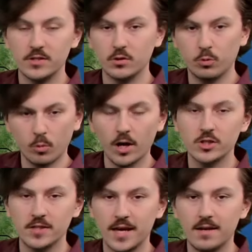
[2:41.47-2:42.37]
So we'll
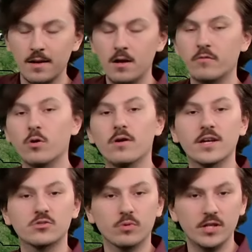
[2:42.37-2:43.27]
watch that for our
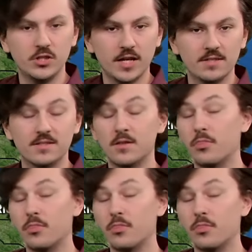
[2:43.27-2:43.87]
next rain chances and